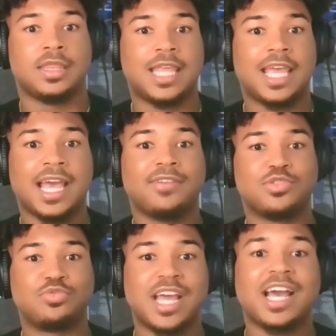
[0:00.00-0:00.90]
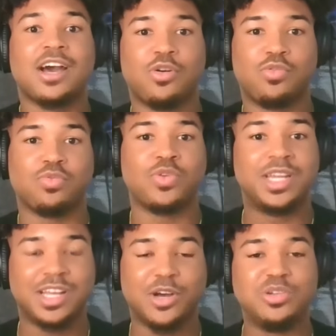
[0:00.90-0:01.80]
they have to now
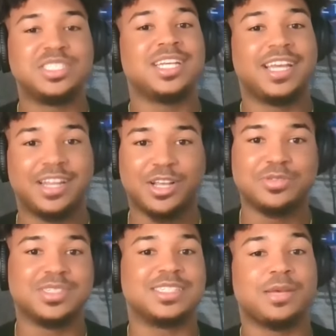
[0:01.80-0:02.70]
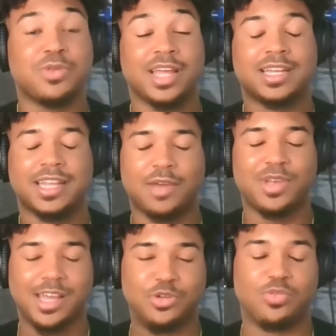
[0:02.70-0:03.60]
renegotiate and go to the table like, damn,
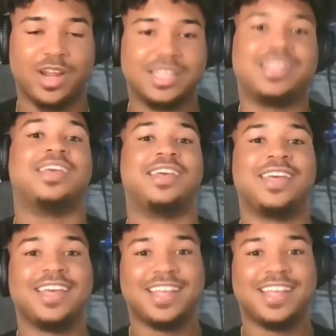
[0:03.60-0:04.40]
we got to do the right thing.